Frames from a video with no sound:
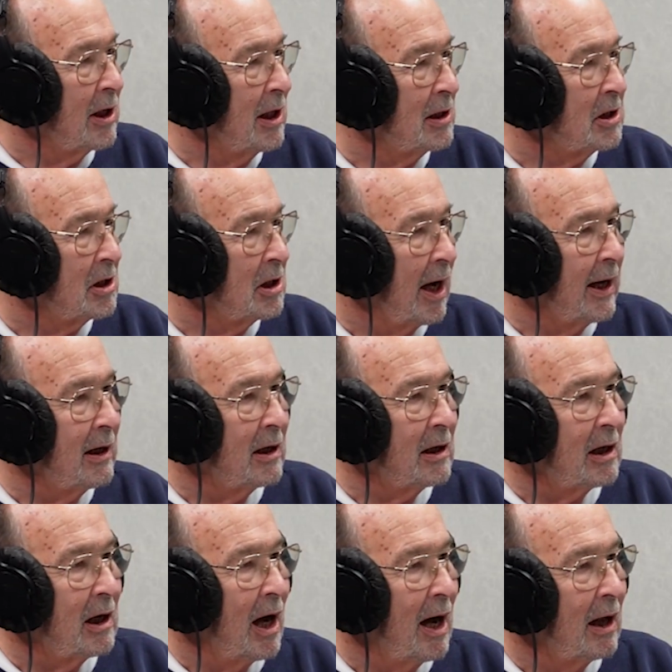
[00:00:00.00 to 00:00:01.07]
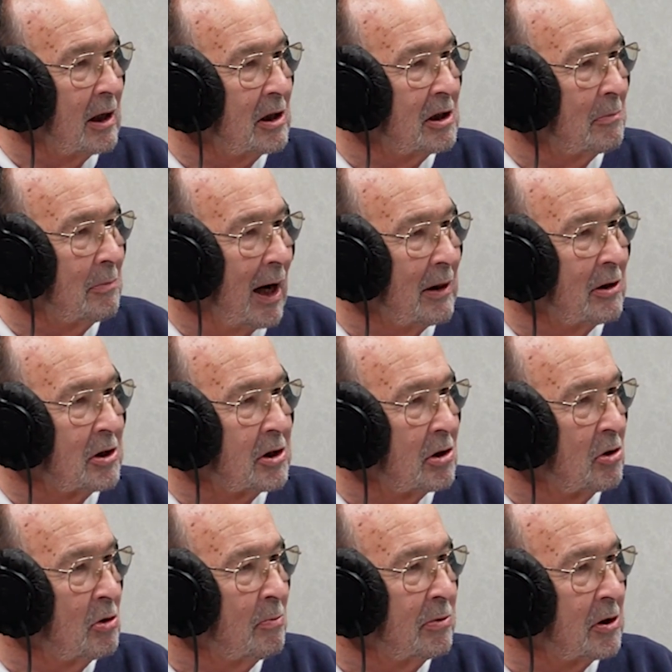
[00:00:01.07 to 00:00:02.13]
insight and knowledge about the
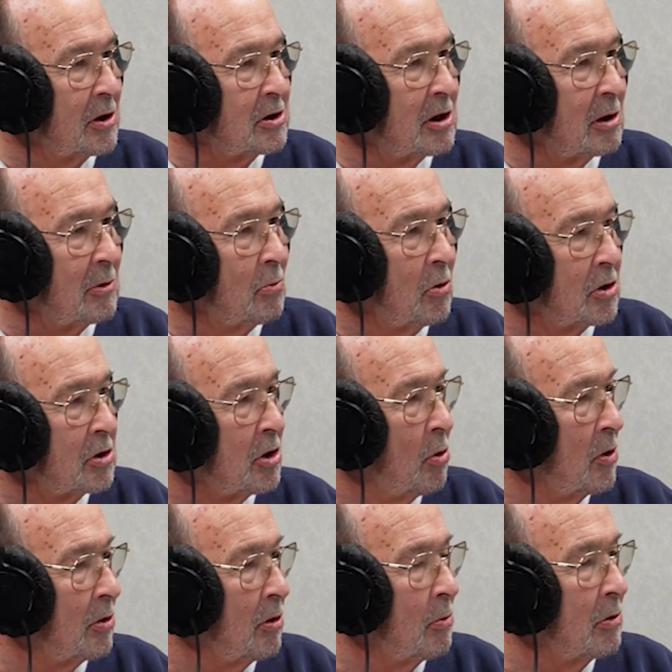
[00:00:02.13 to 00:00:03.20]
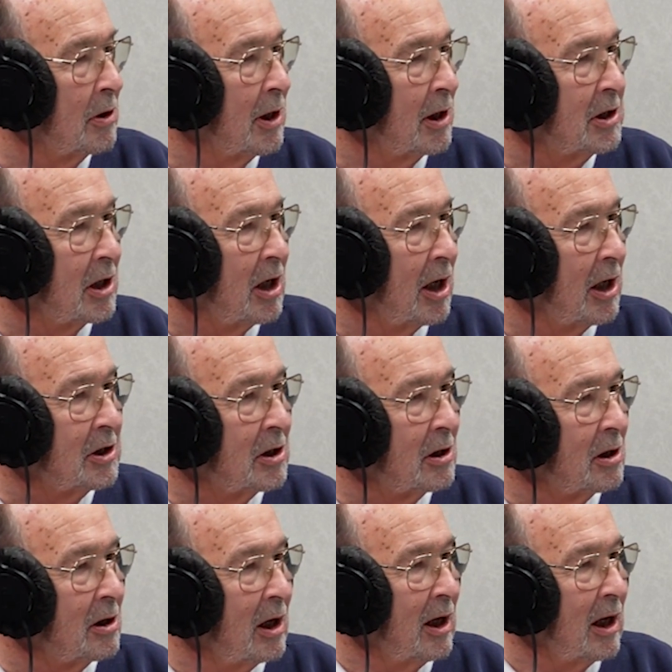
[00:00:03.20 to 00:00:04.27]
school system and what's going on with education
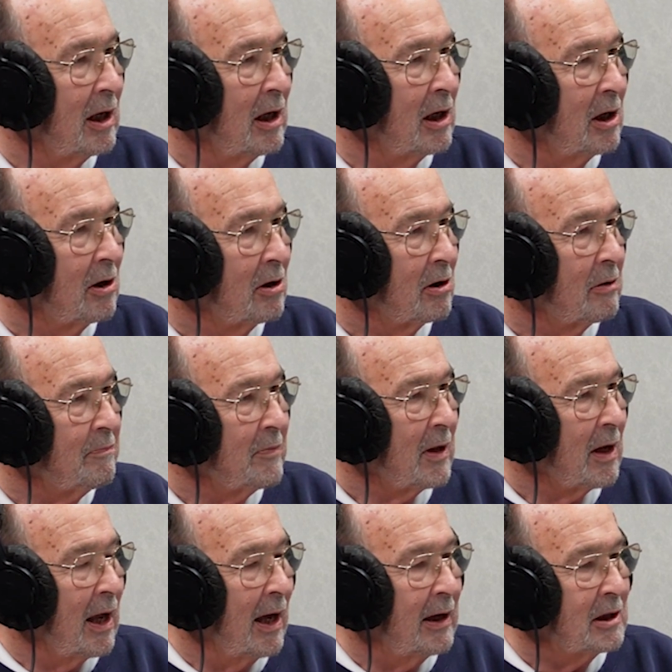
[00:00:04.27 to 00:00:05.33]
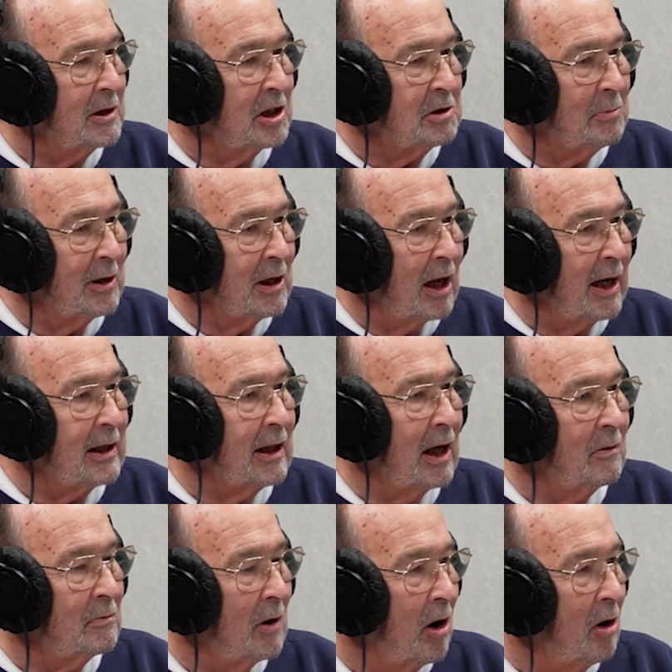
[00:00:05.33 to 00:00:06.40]
here. And it's just been like
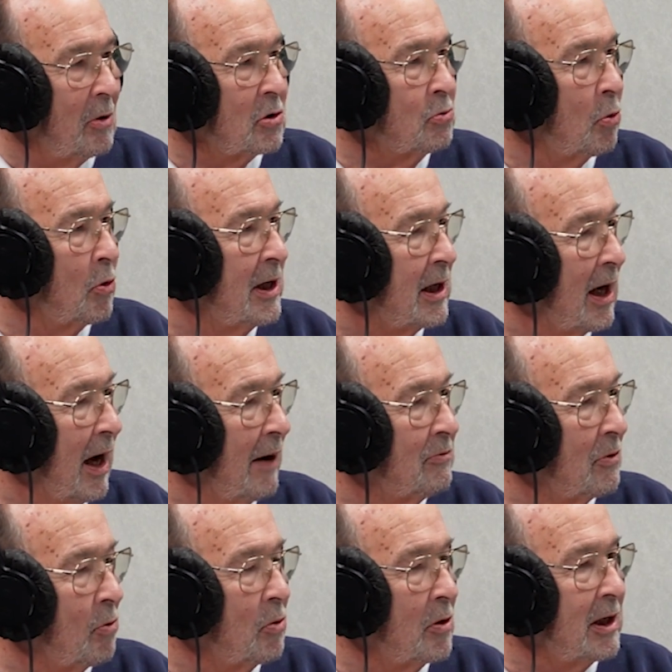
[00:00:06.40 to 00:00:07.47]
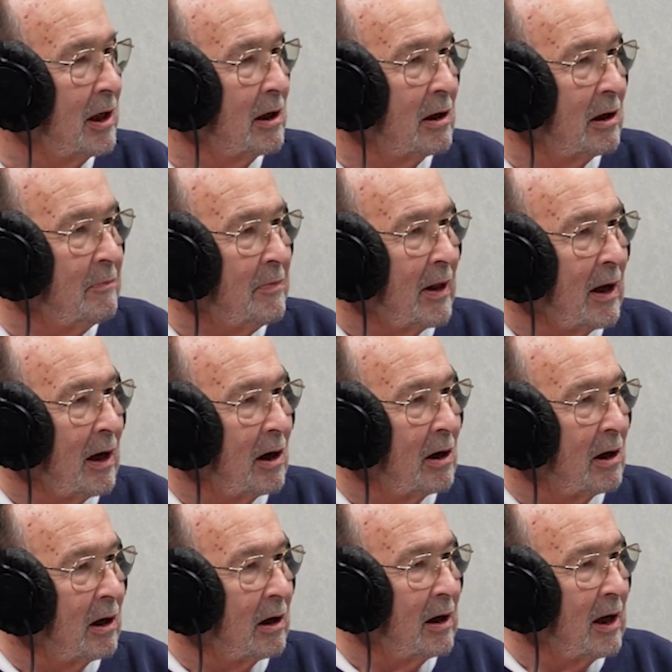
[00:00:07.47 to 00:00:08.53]
that almost week after week.
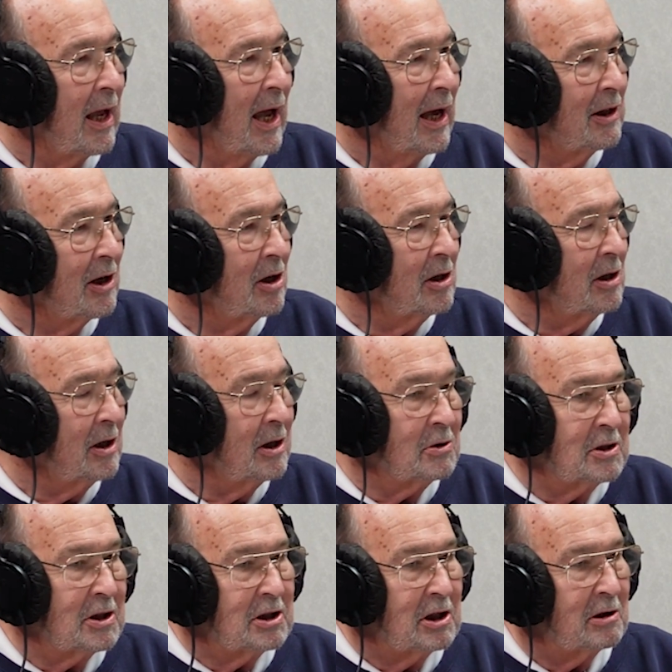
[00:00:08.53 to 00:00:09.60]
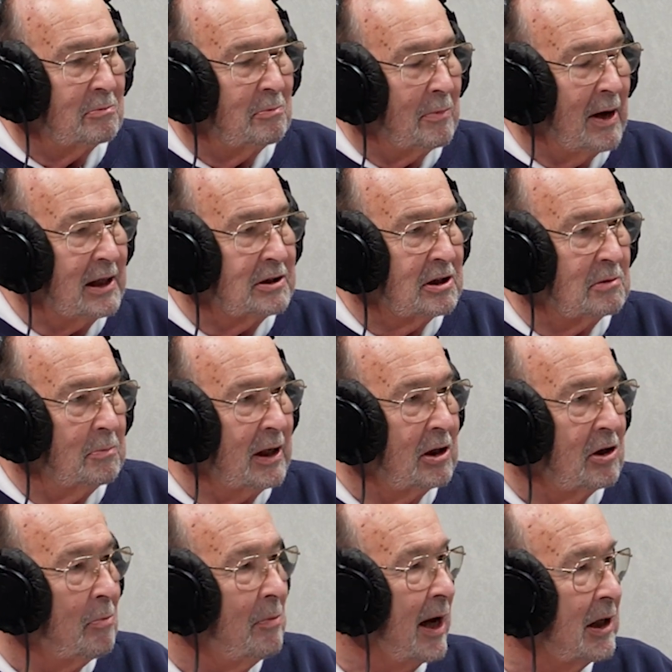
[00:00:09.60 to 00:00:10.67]
Uh, and the good news is, it amazes me,
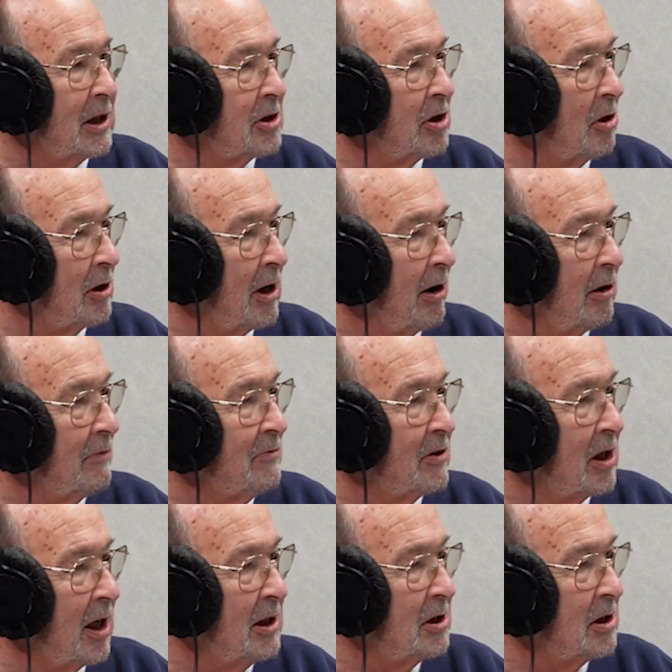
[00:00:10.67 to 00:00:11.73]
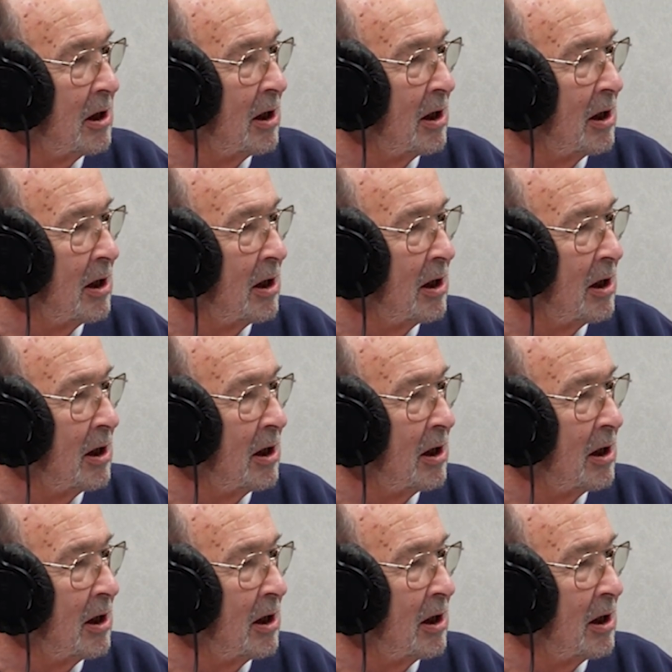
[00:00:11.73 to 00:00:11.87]
nobody's turned our invitation